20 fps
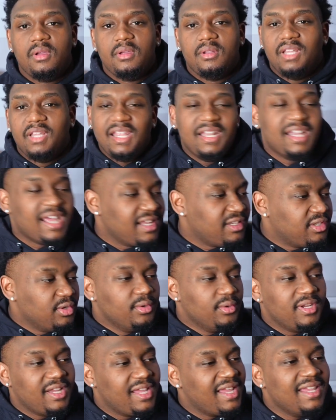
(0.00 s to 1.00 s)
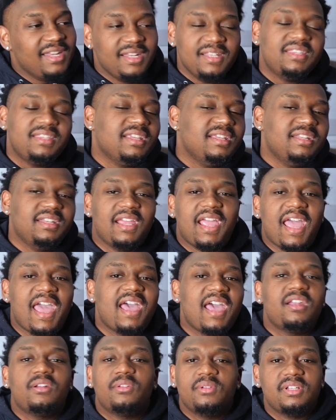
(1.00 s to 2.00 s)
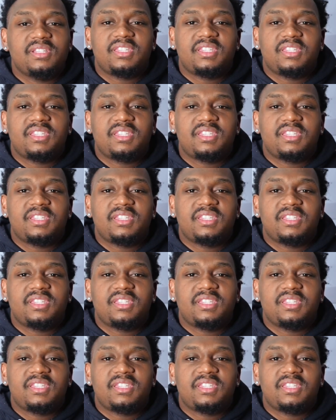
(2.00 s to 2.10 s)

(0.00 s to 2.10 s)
they not doing anything to add on